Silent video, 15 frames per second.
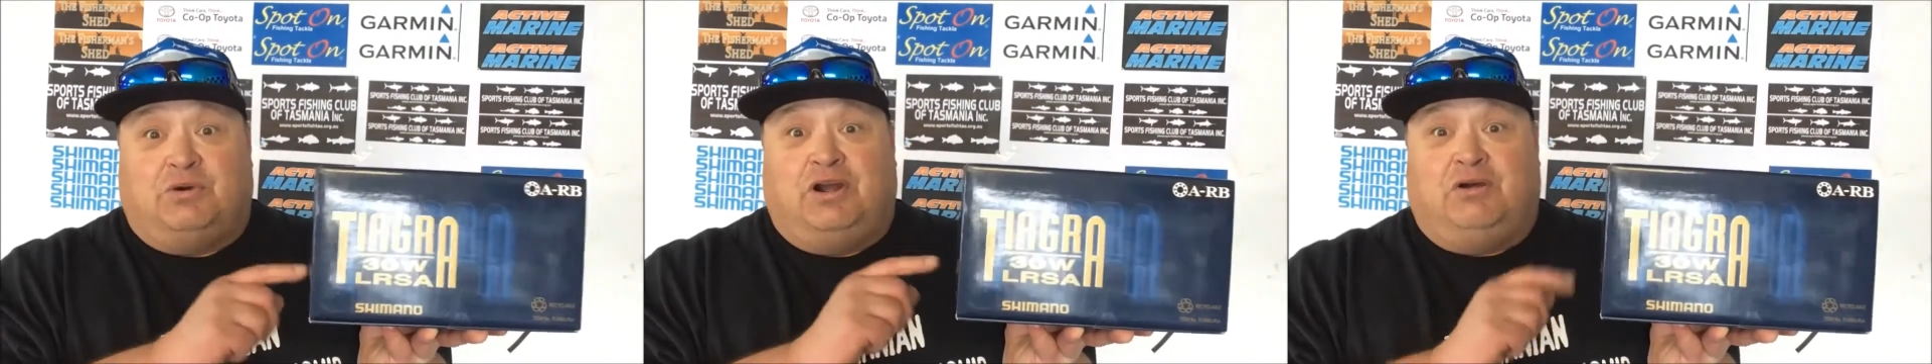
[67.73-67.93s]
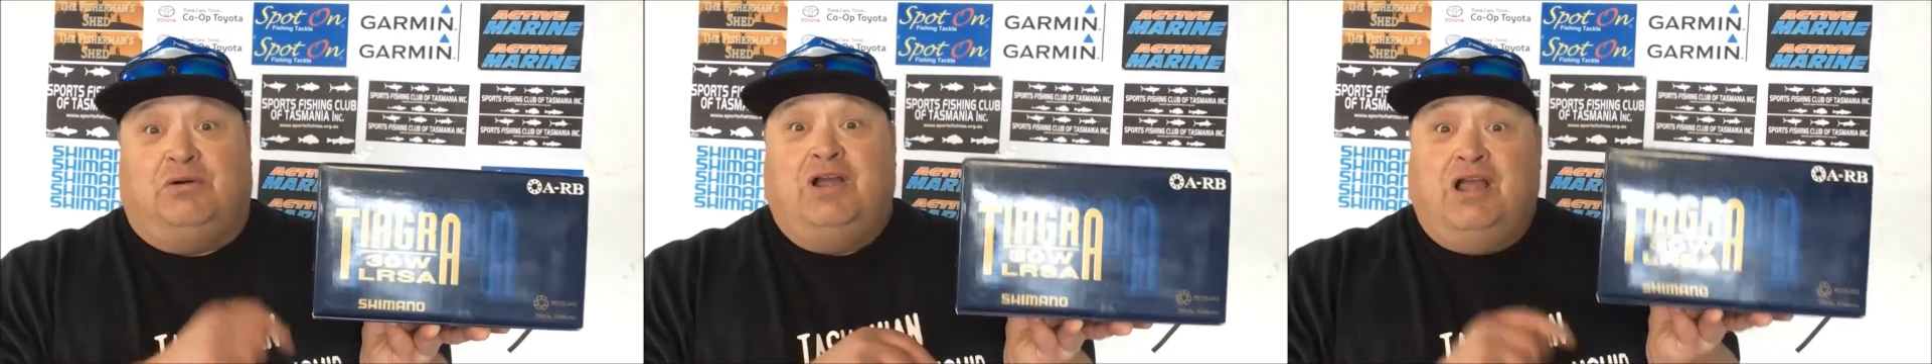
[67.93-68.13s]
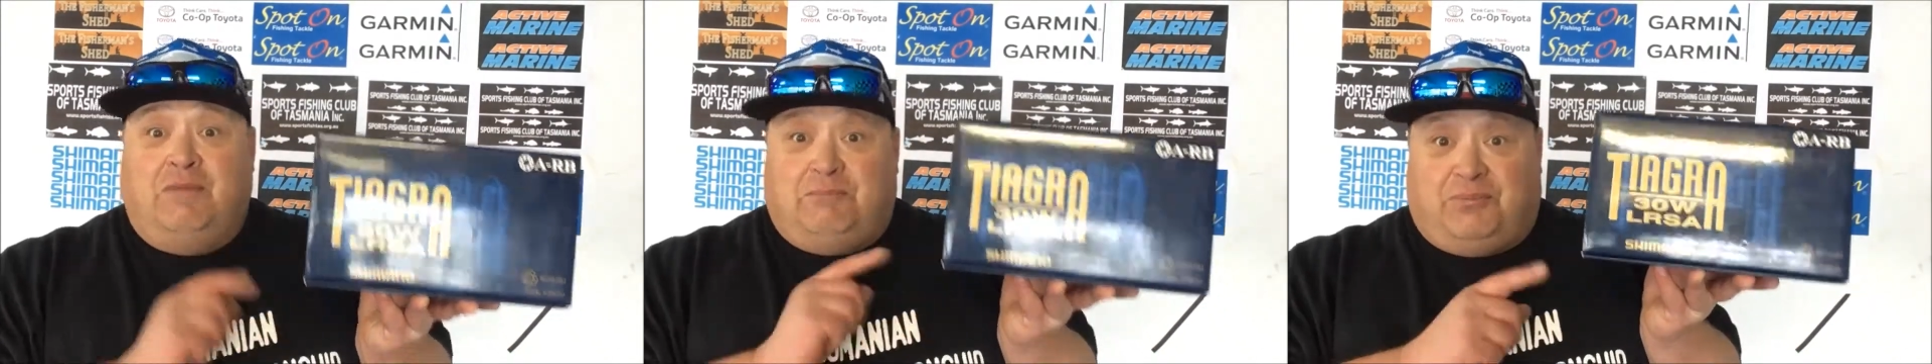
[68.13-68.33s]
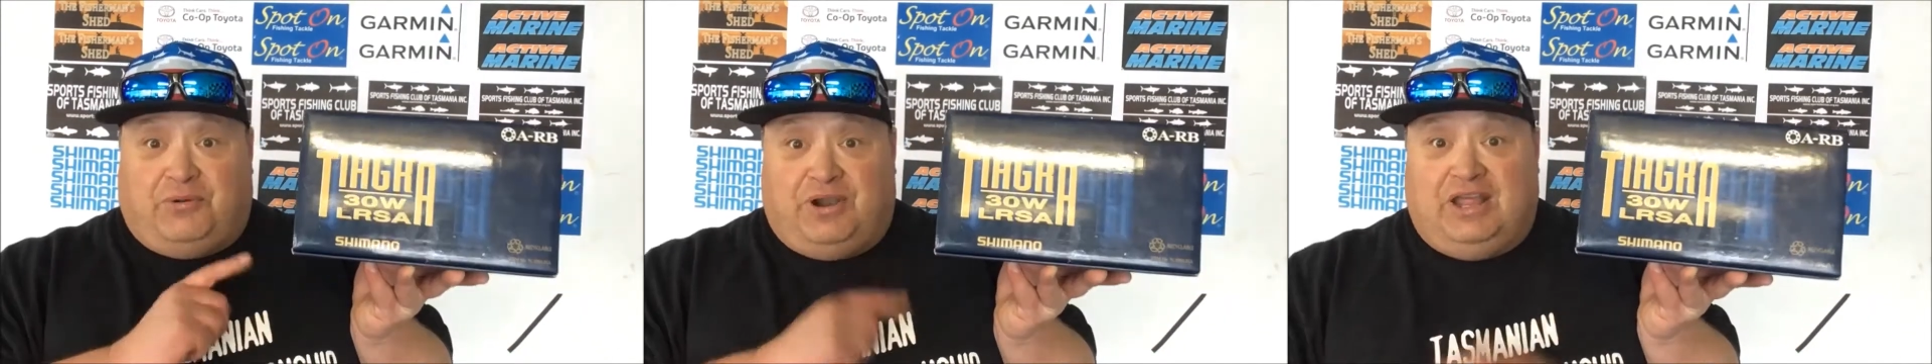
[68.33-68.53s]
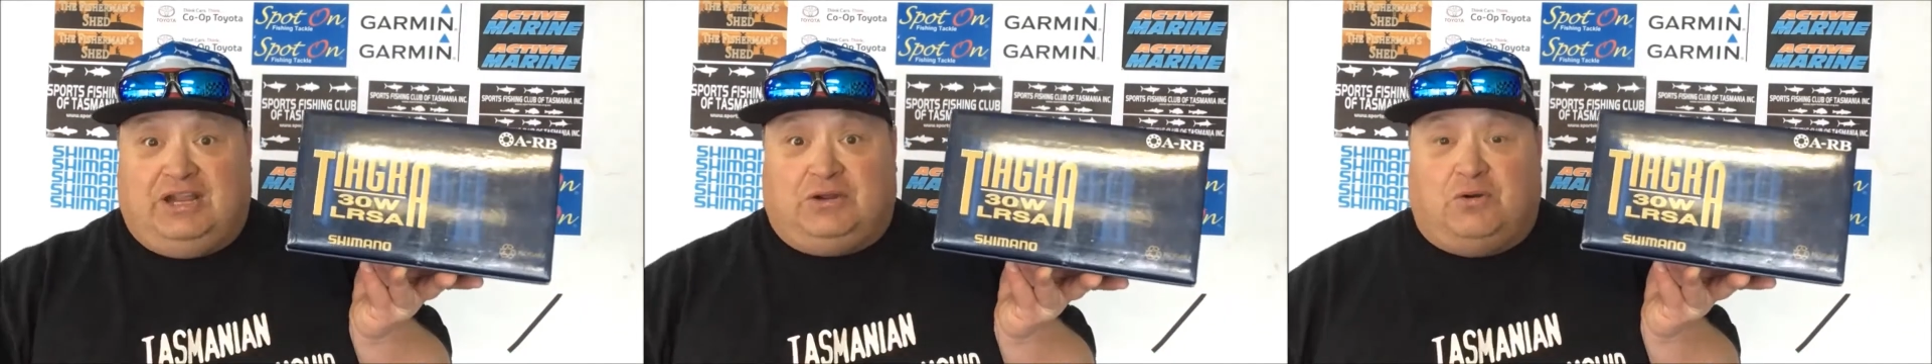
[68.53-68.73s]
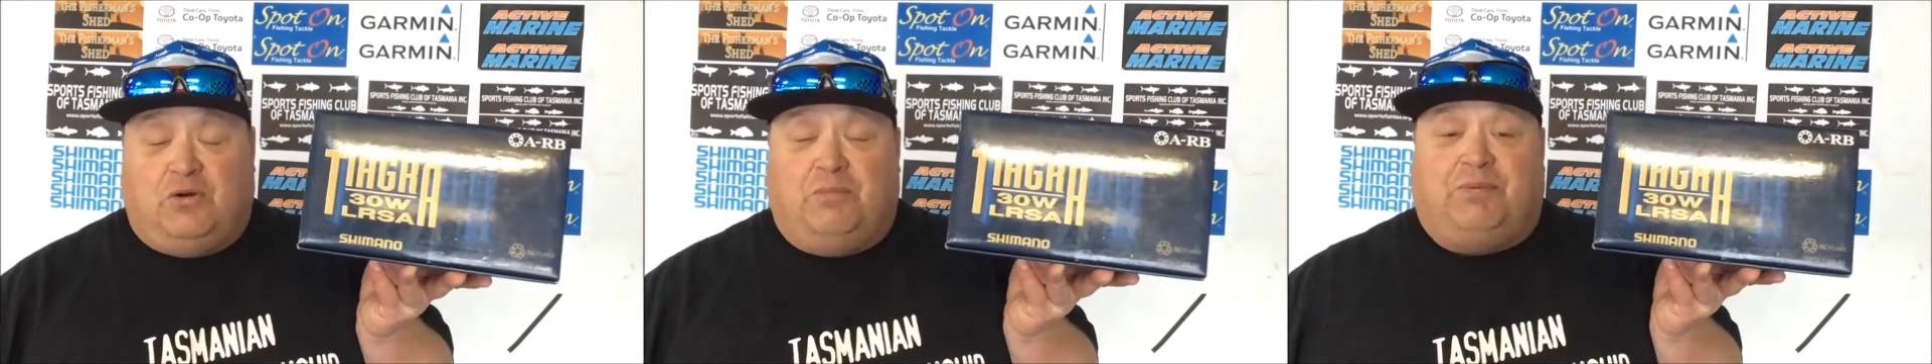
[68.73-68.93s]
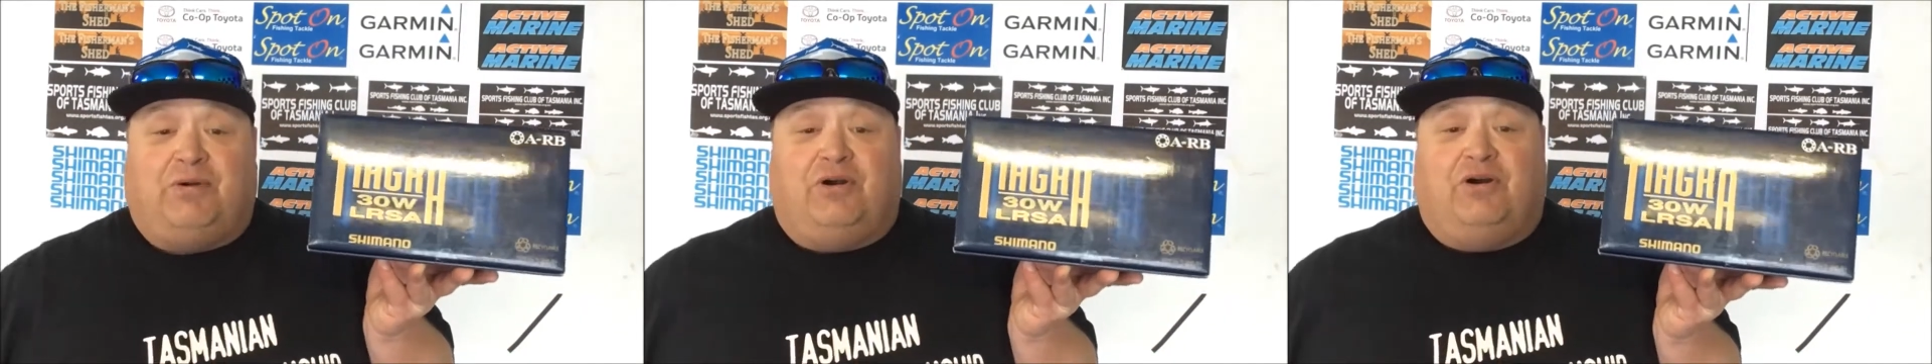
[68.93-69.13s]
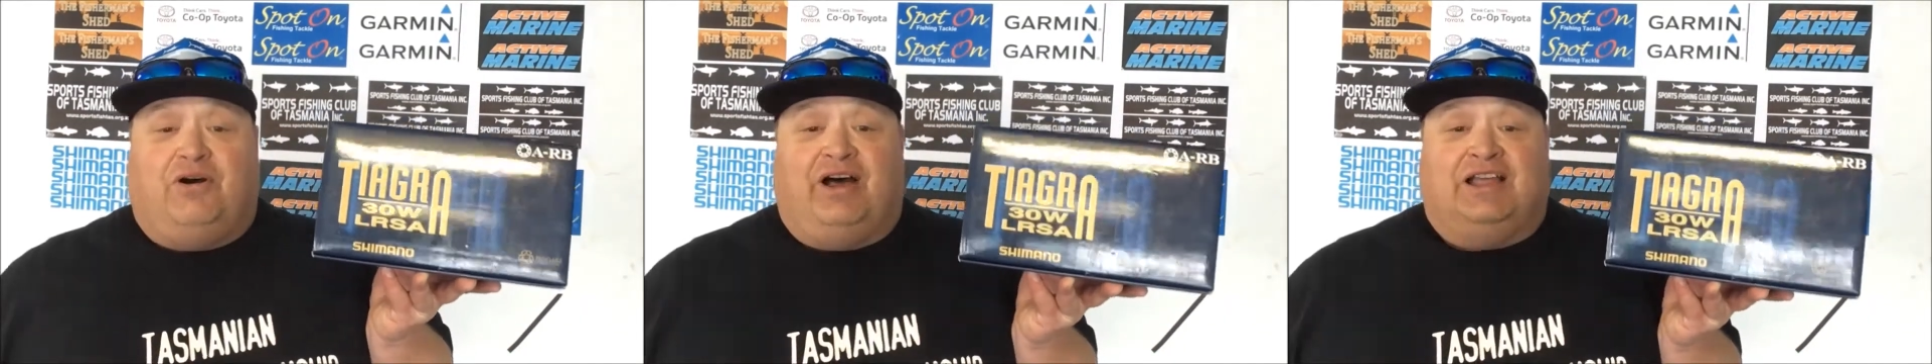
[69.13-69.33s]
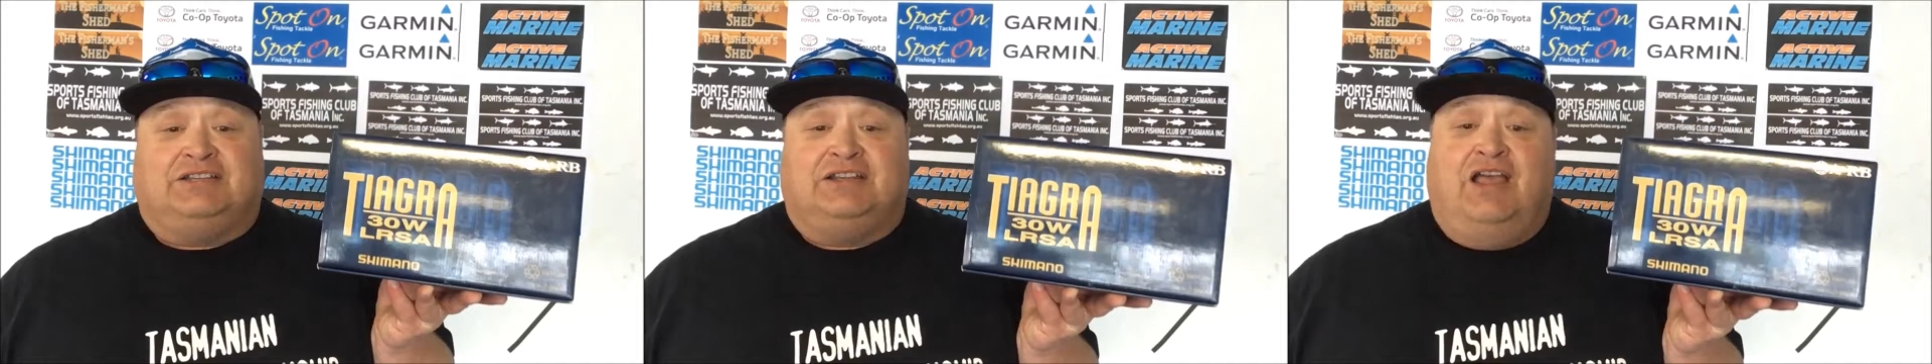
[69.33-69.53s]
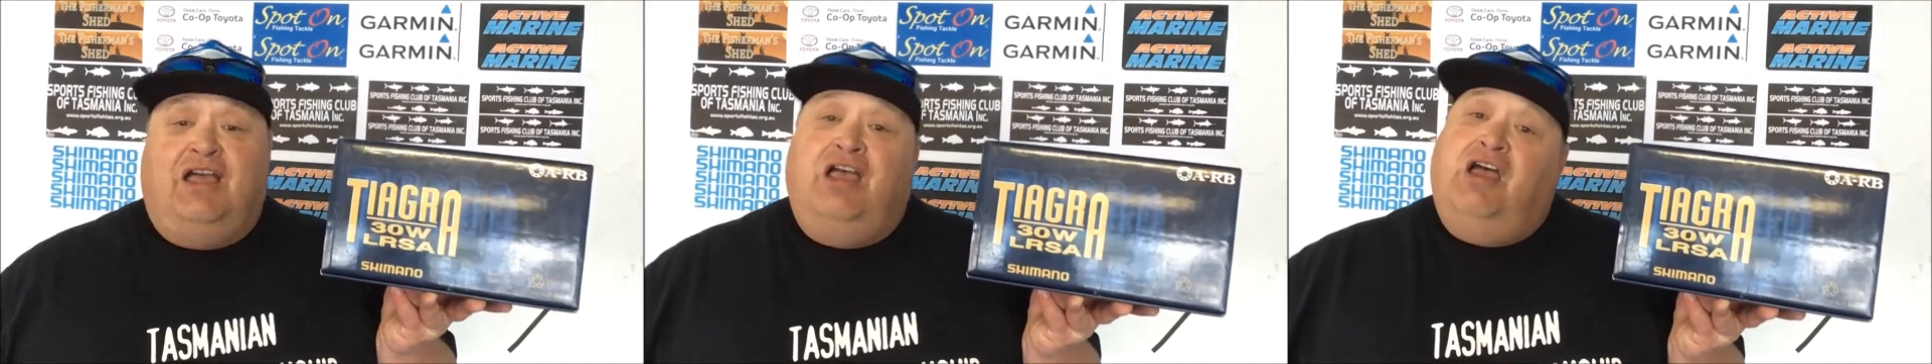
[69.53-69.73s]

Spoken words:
well. Pretty cool prize.